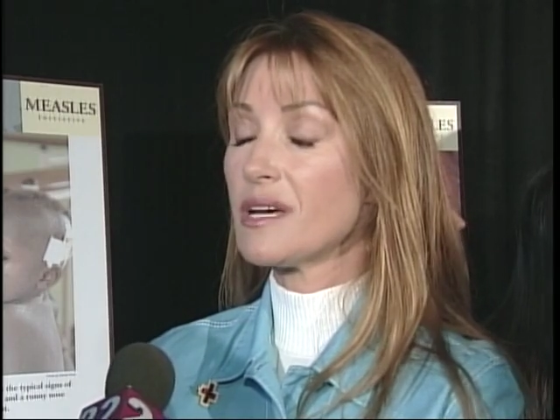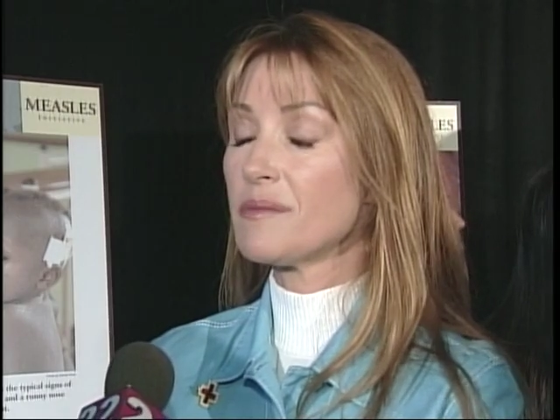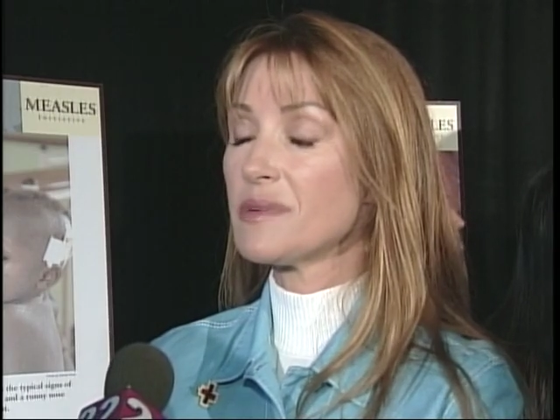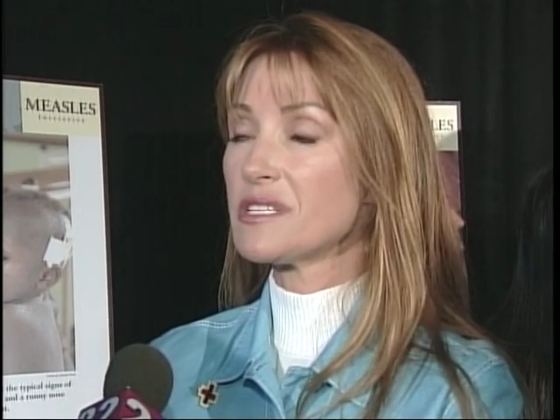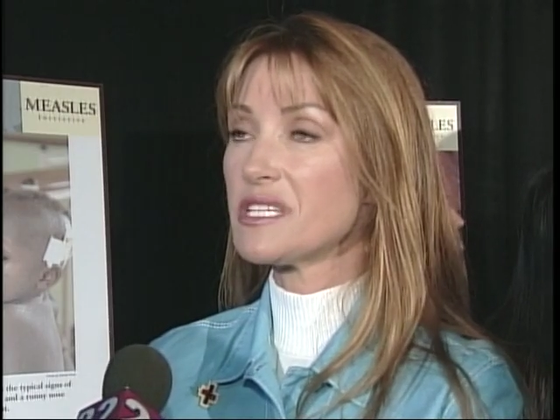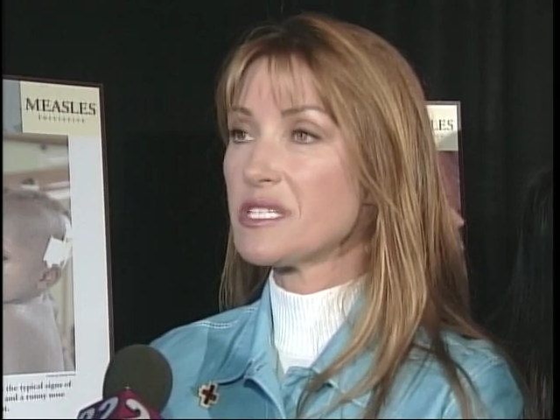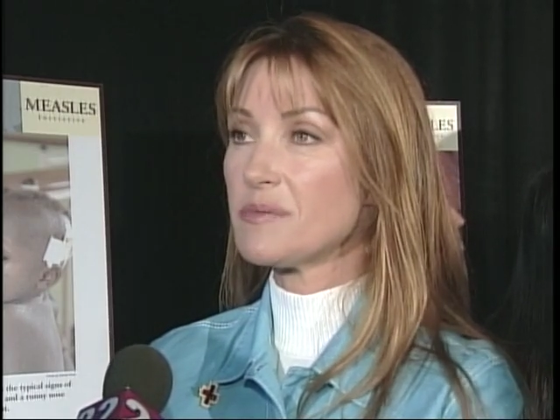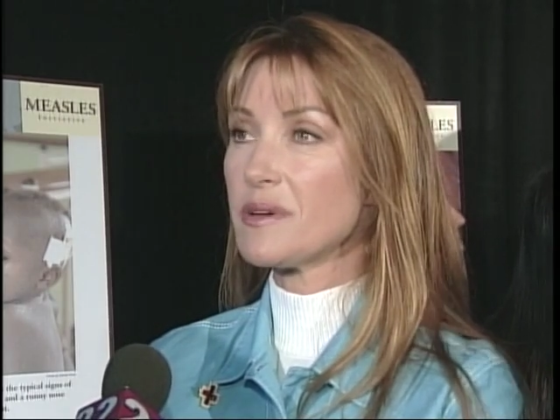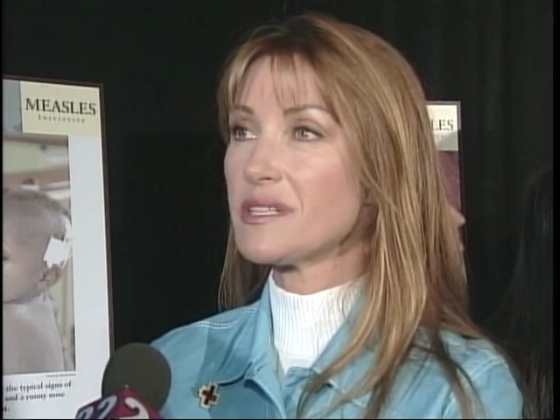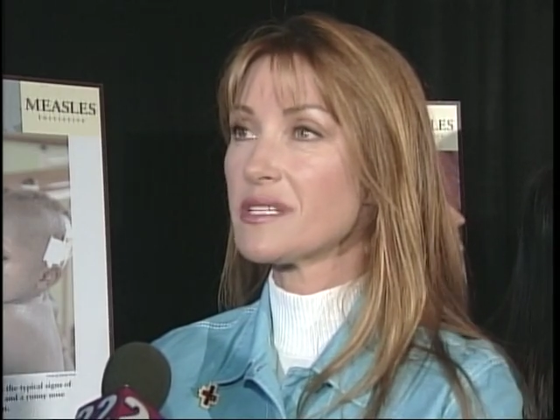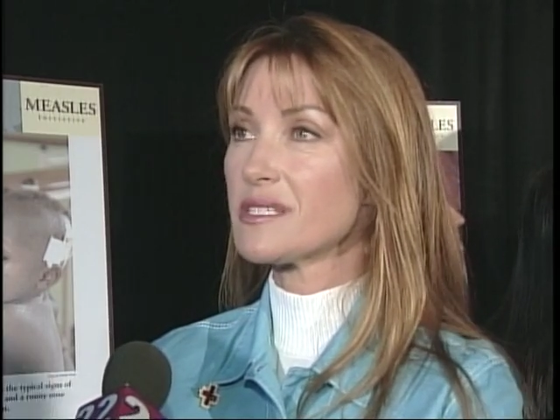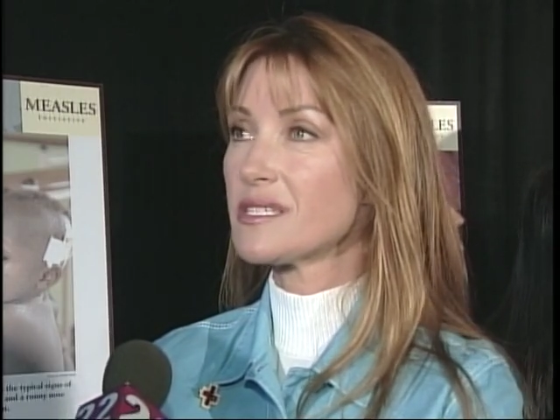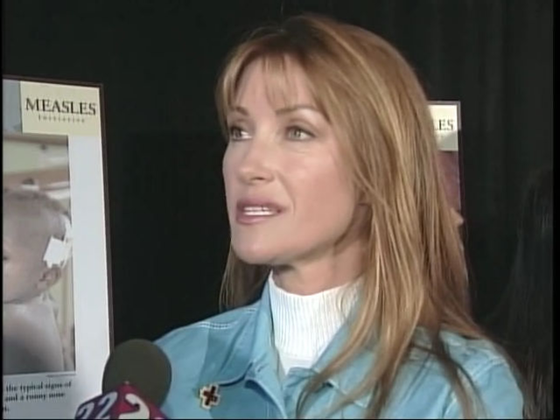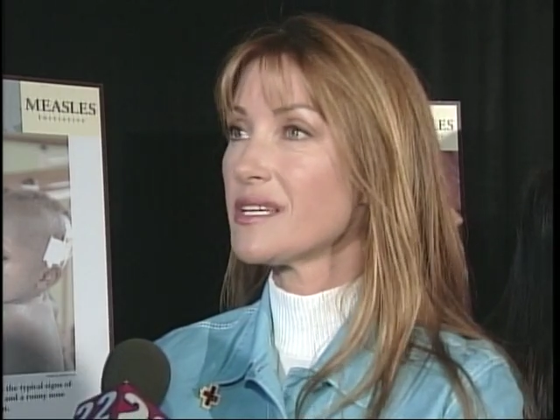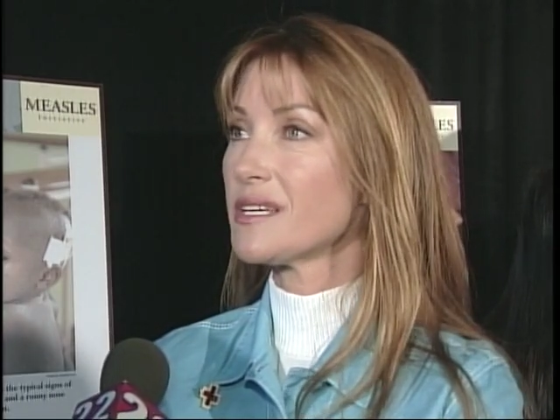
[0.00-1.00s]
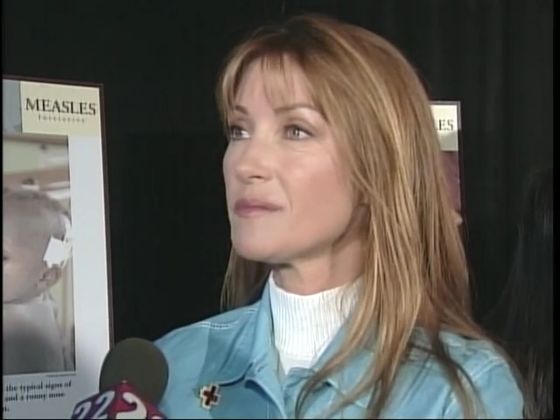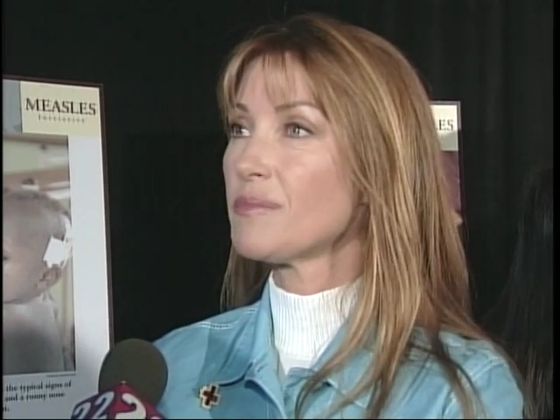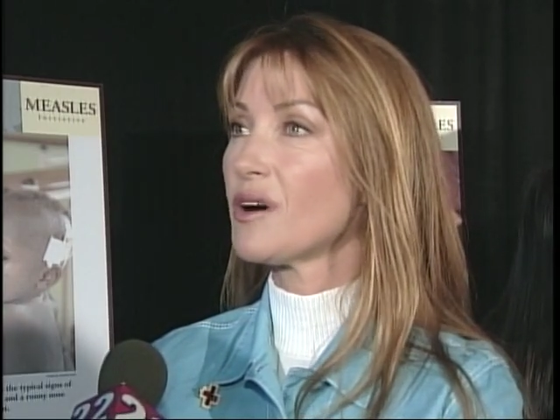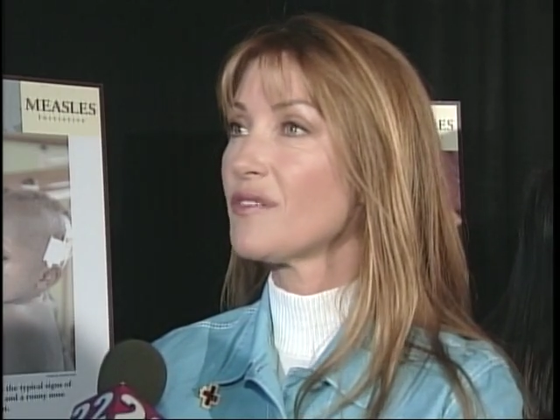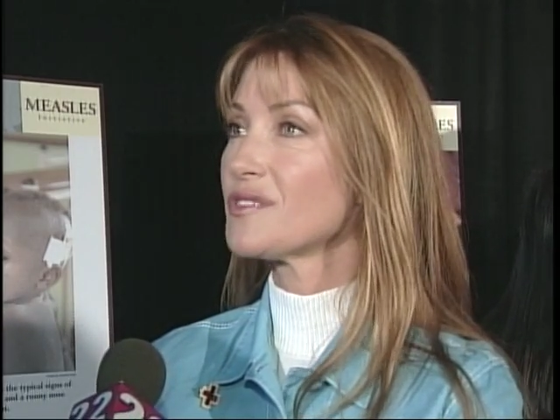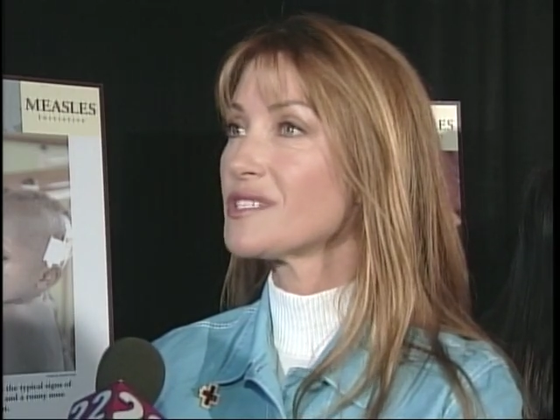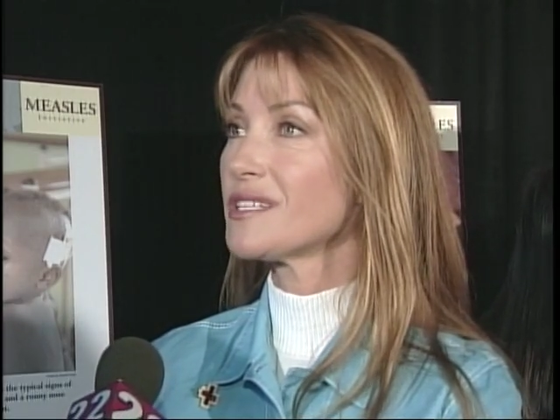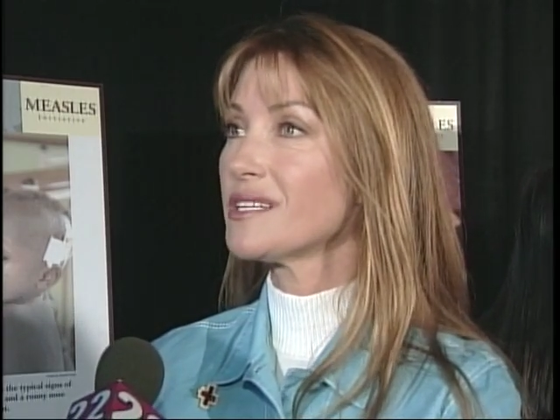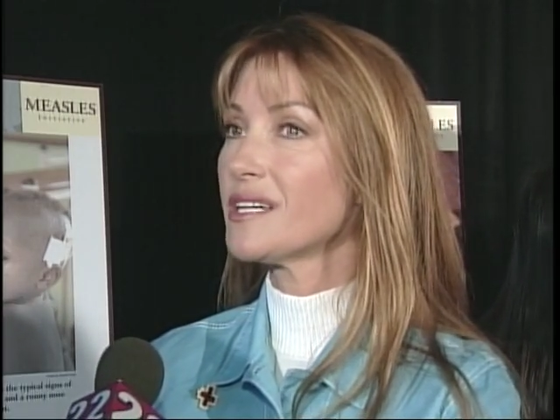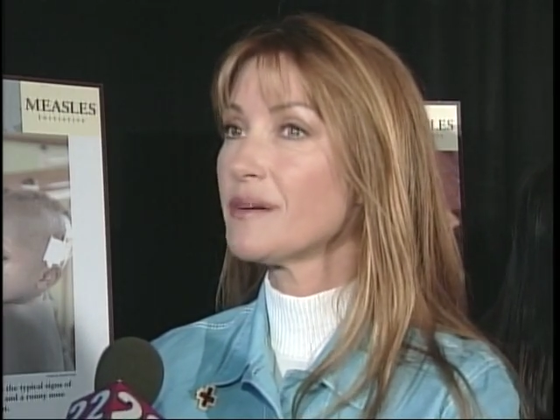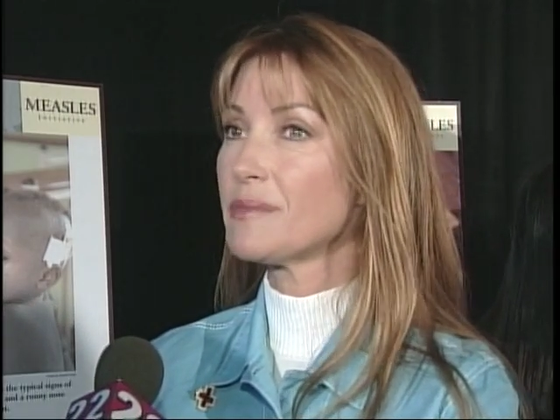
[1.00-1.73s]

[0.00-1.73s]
I'm anticipating seeing poverty.